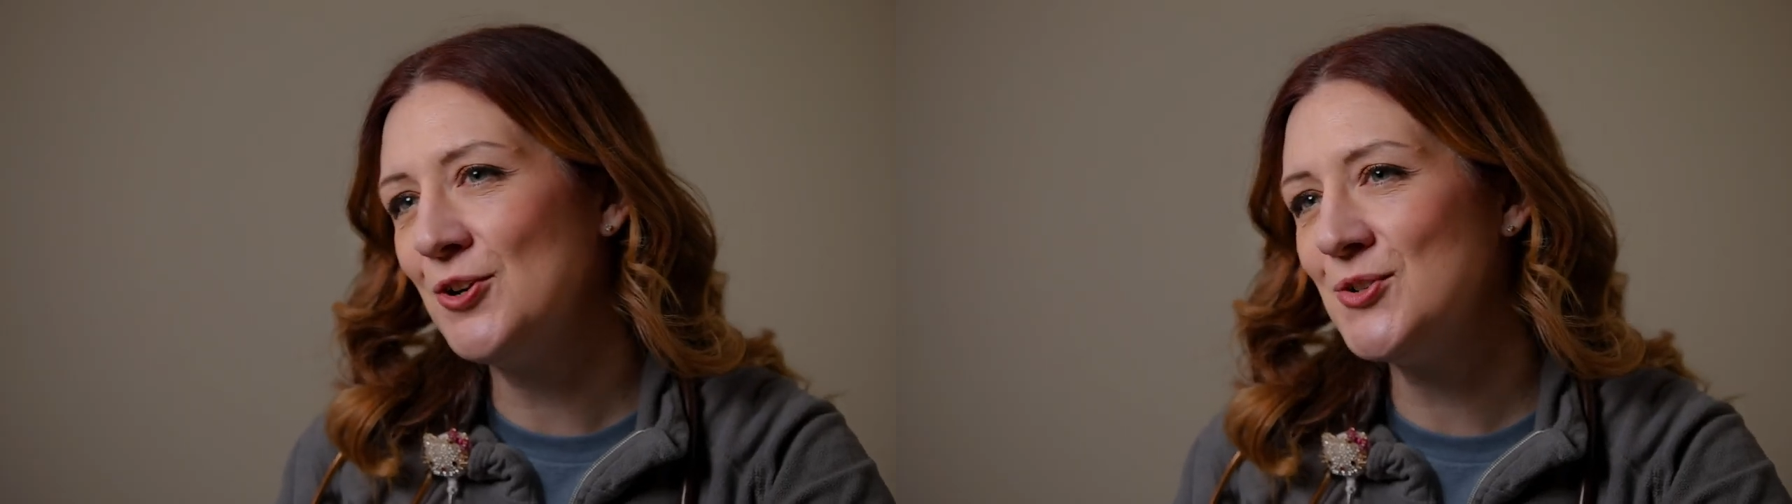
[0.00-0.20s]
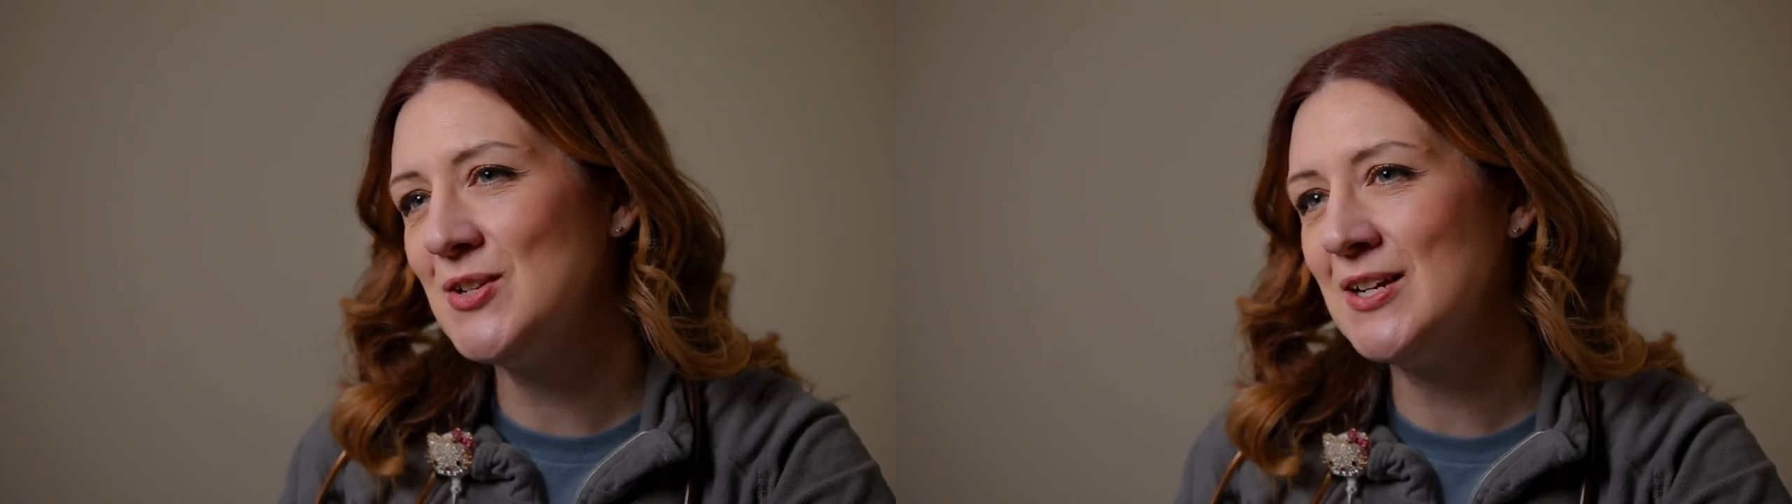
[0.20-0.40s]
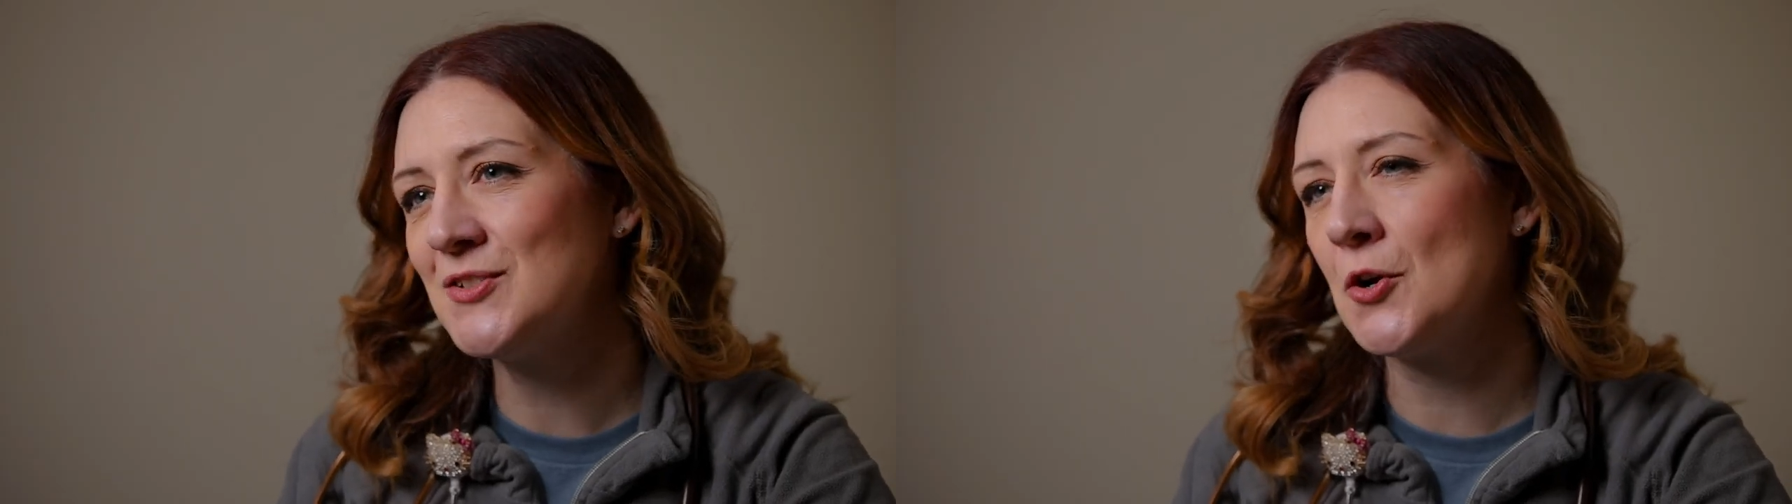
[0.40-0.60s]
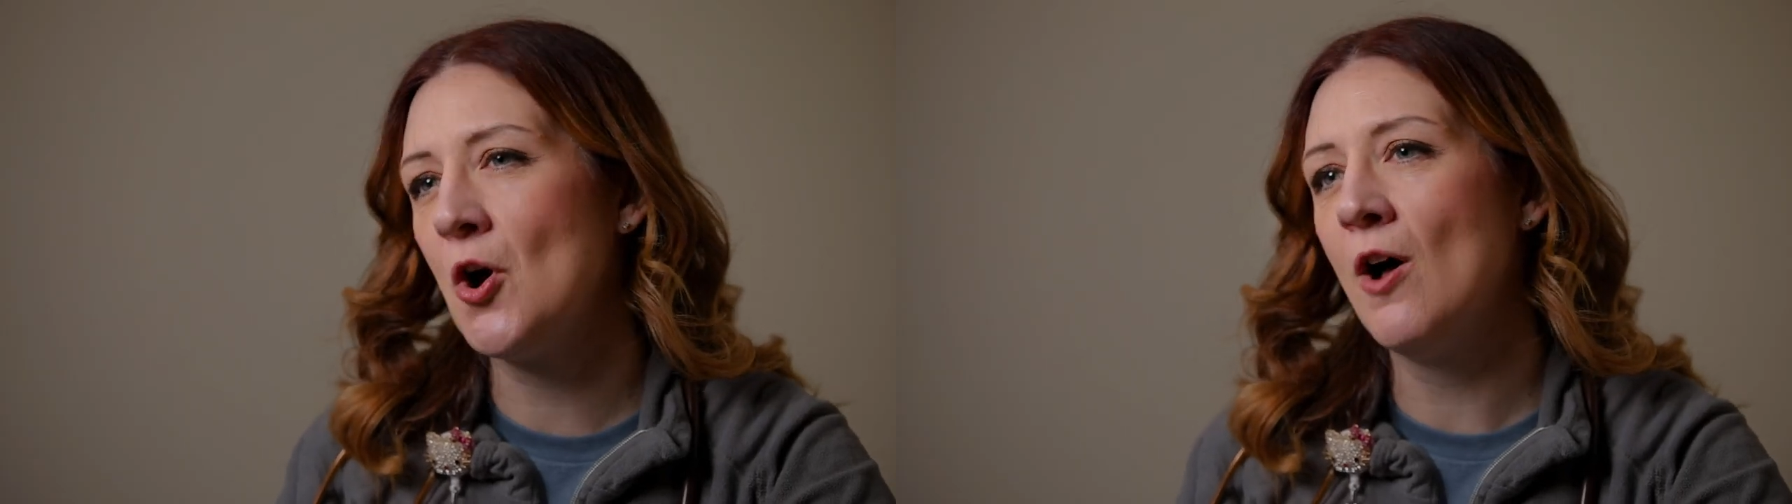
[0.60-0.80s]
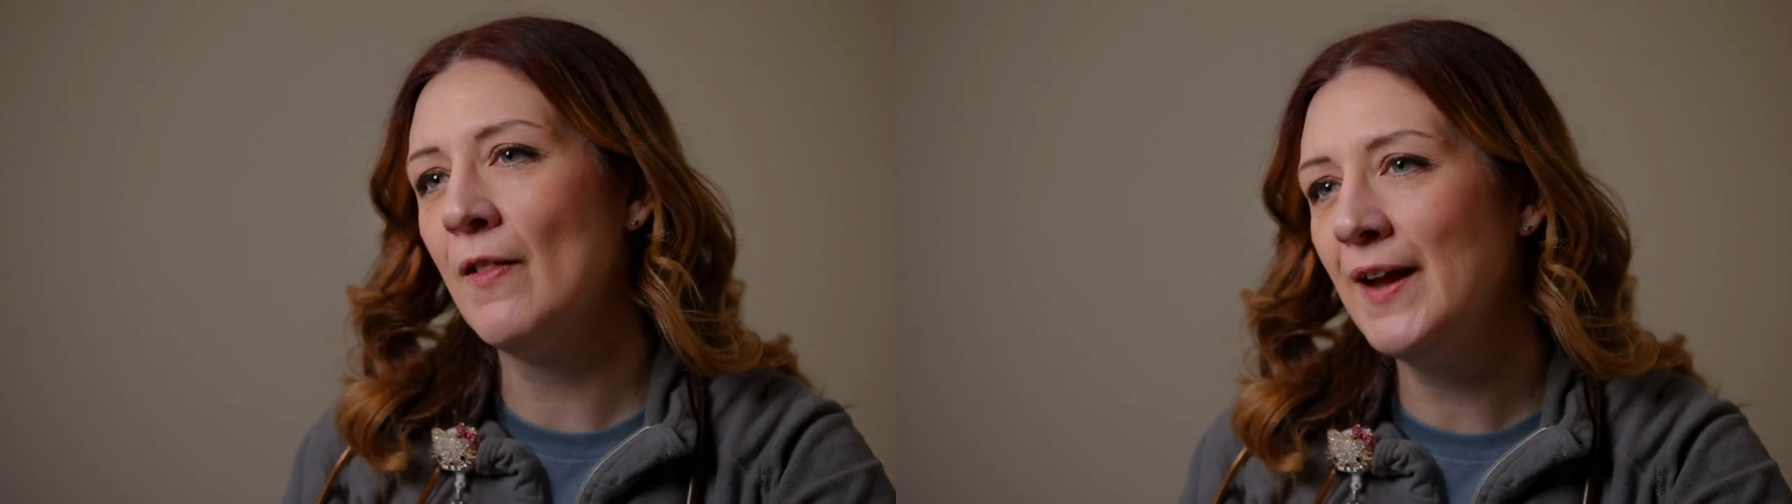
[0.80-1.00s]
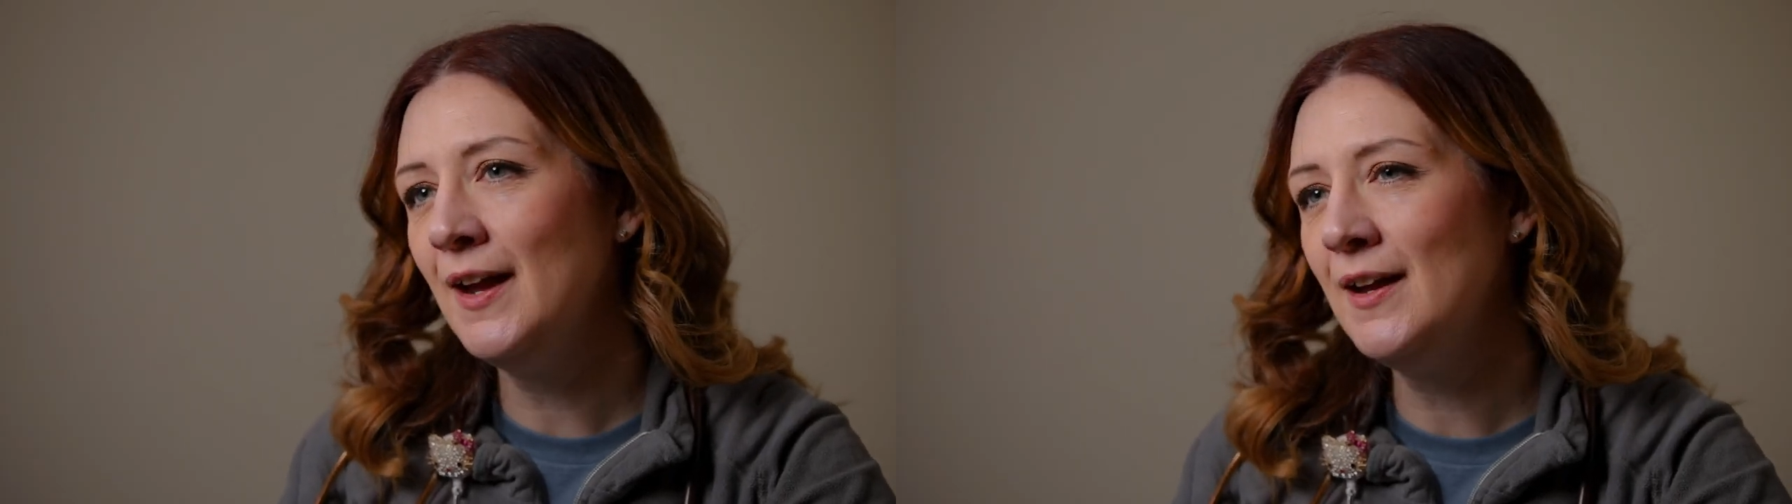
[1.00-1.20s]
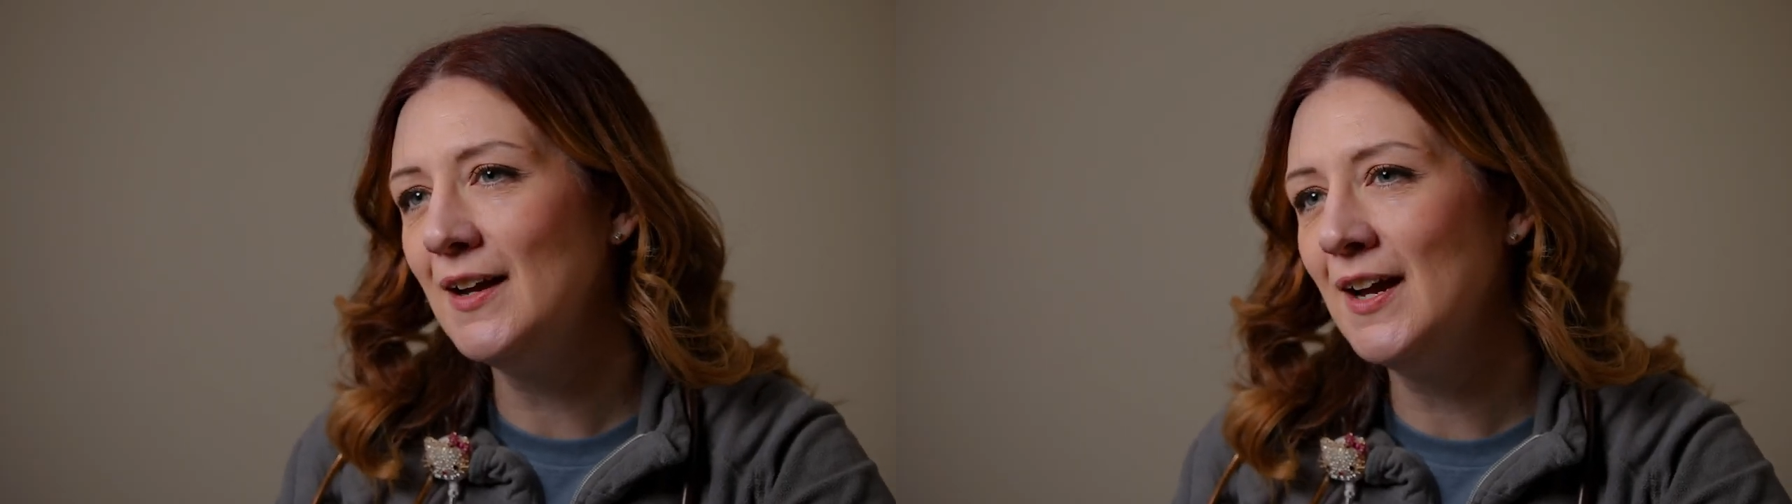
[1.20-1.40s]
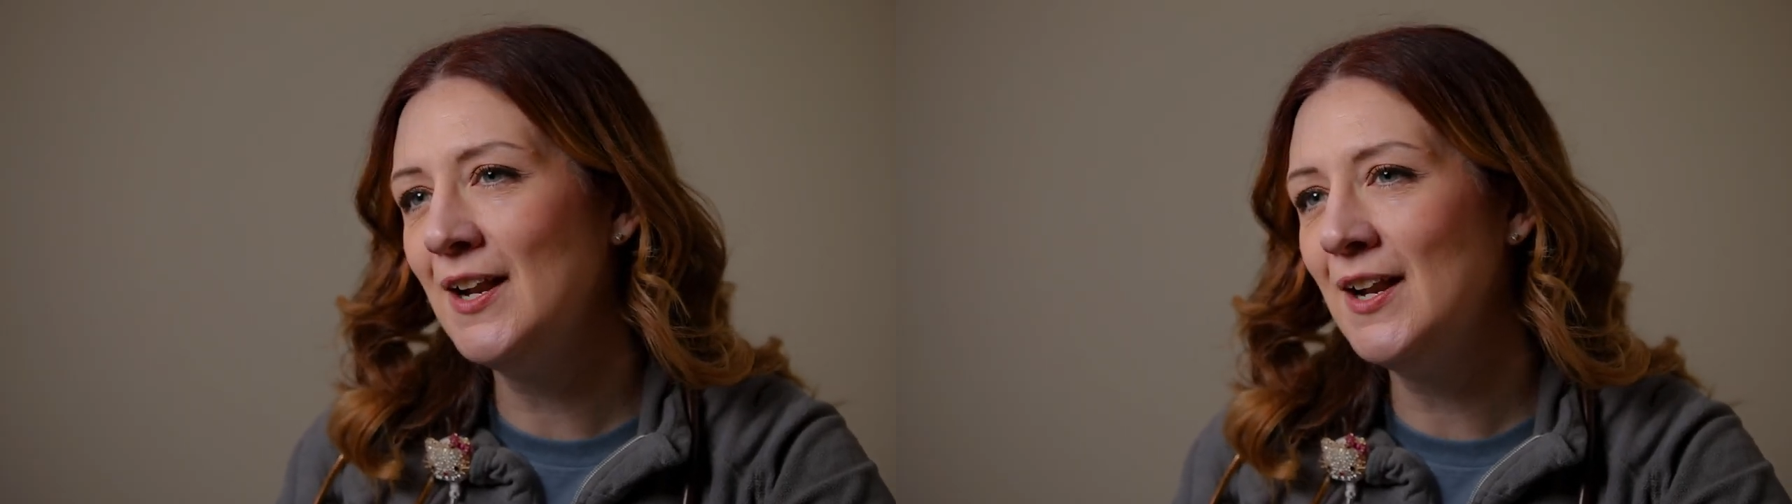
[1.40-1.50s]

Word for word: nursing as a calling,